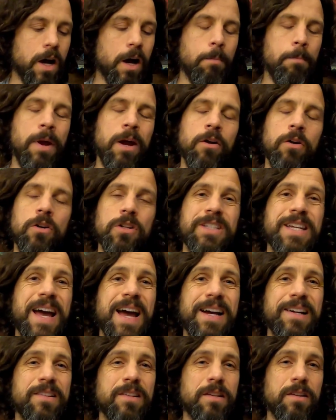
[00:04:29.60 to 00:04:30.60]
Merrell
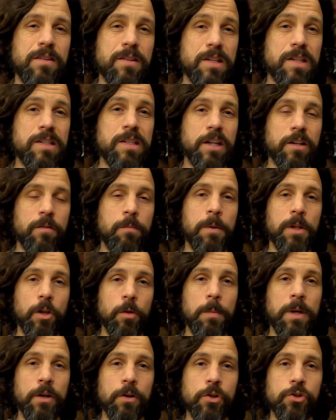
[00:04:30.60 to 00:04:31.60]
tags it as a
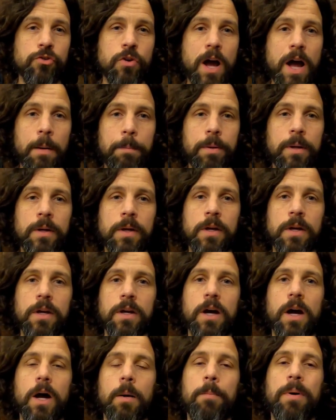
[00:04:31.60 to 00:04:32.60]
6mm drop,
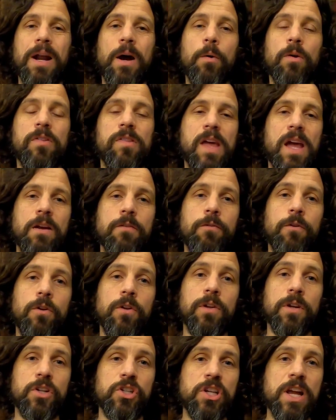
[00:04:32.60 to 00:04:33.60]
but I was
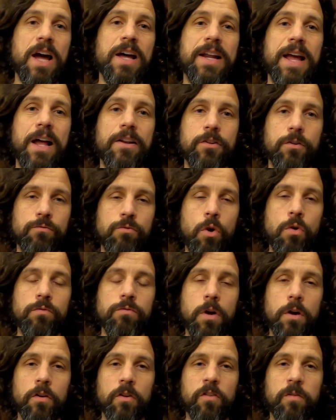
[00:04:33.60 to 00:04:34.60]
thankful, and a shout out to
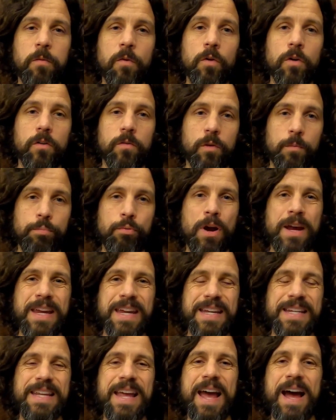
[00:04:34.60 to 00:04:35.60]
Roadrunner Sports for
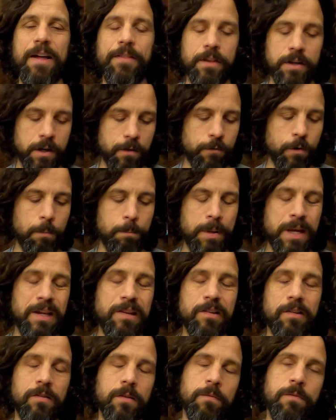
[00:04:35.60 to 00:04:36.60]
breaking down the different
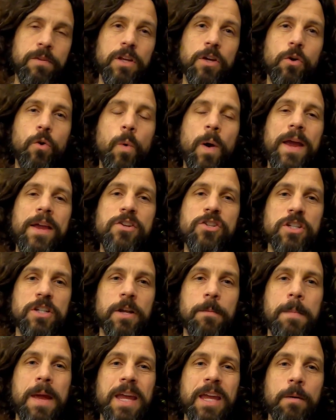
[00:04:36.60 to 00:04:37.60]
pieces of the equation
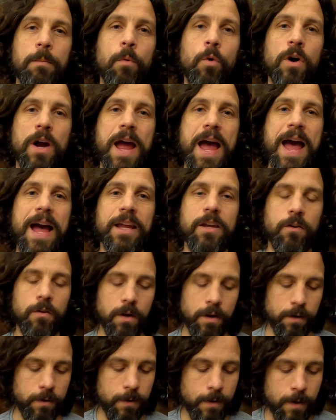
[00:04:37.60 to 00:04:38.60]
to make it more
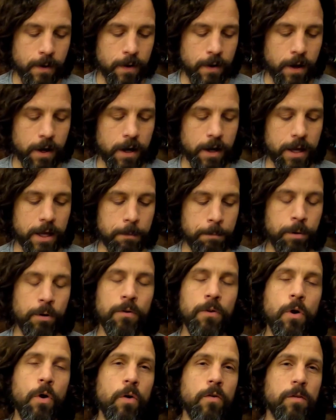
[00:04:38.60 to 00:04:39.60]
accurate. And
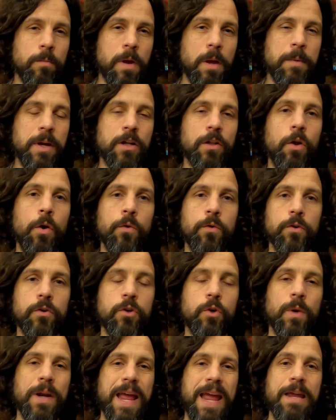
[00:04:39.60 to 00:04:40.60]
per those, it may be closer
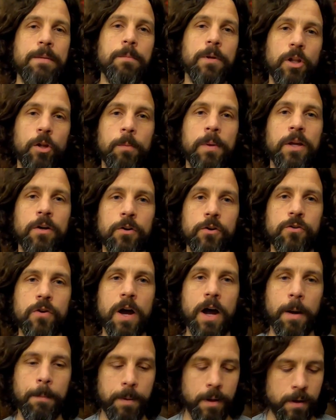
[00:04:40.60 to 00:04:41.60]
to an 8mm
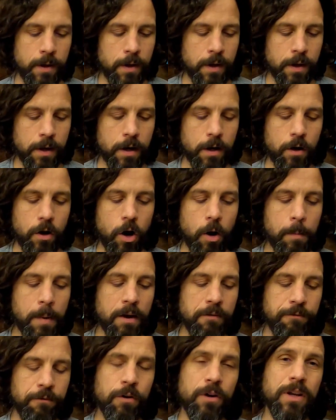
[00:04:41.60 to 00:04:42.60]
drop. On
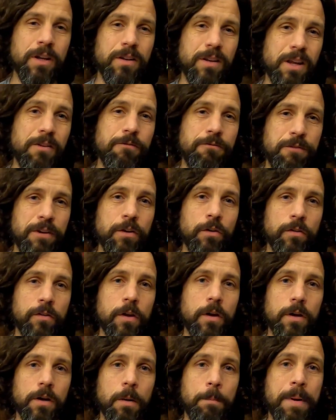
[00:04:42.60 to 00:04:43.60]
my foot, it feels
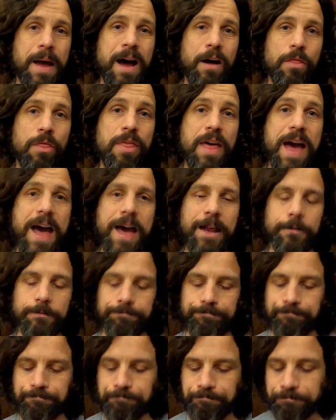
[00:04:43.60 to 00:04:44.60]
about that.
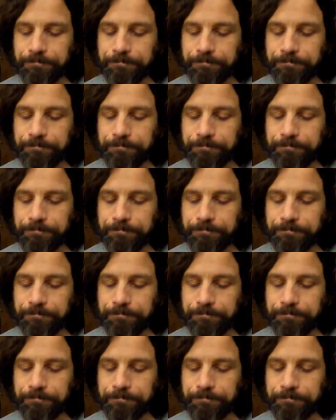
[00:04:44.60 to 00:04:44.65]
